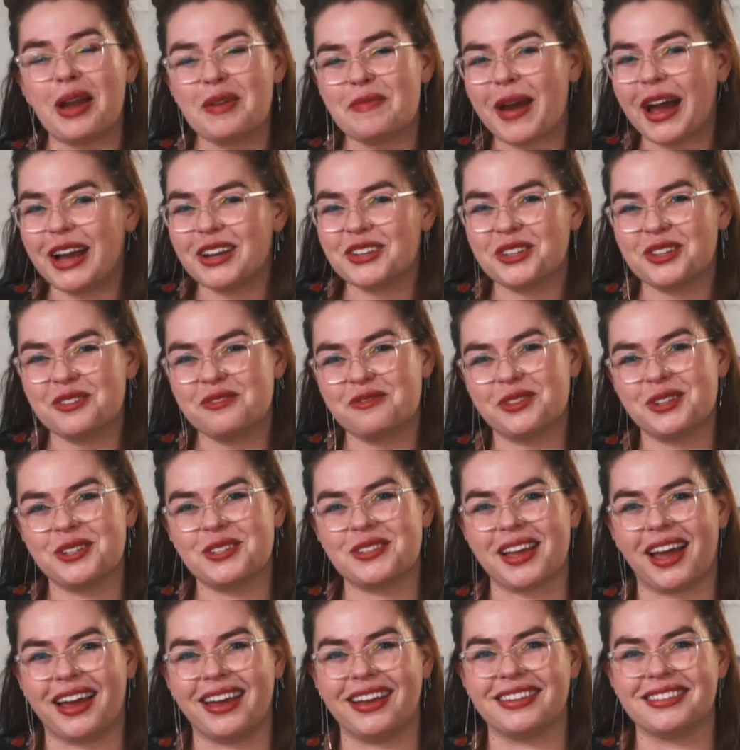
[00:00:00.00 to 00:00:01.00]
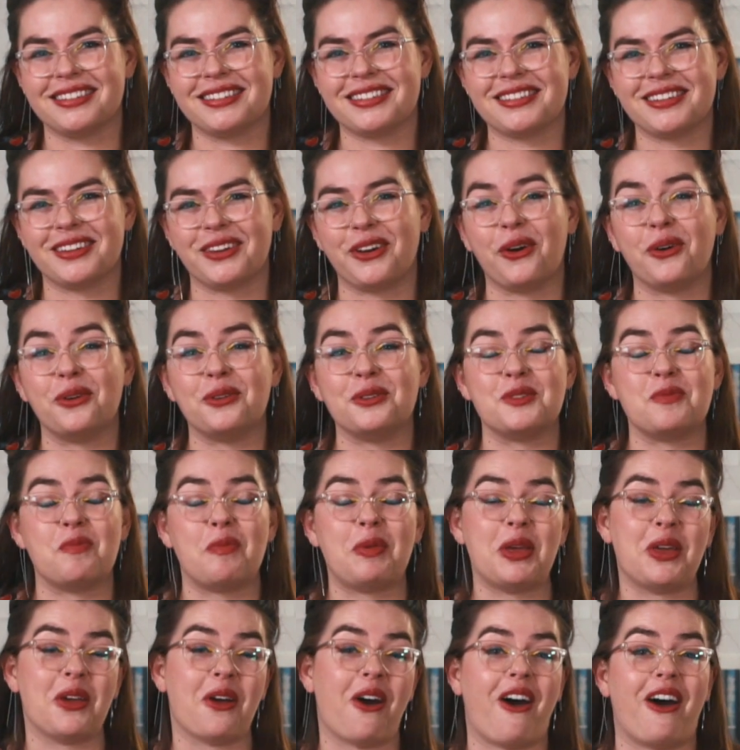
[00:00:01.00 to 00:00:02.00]
My passion for science goes
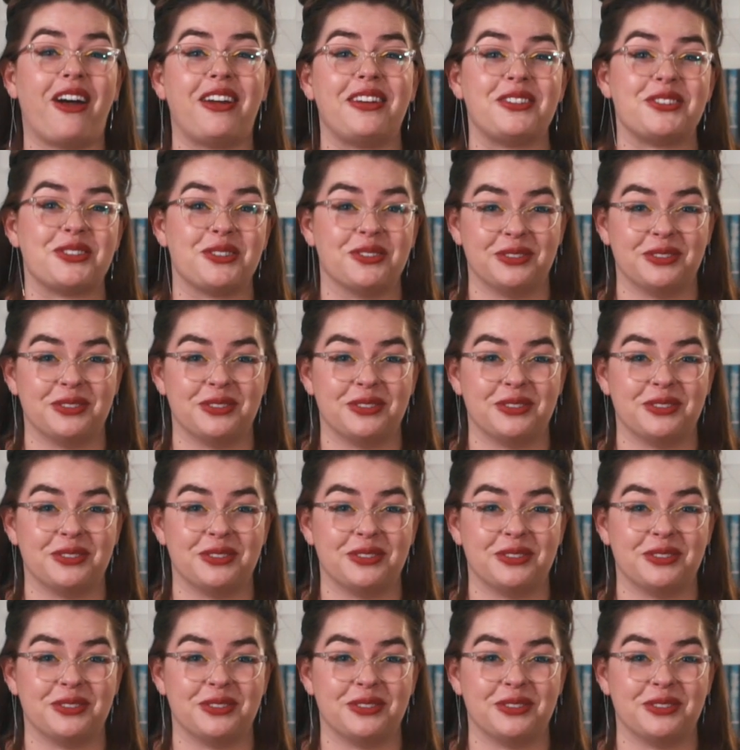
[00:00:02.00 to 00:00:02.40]
beyond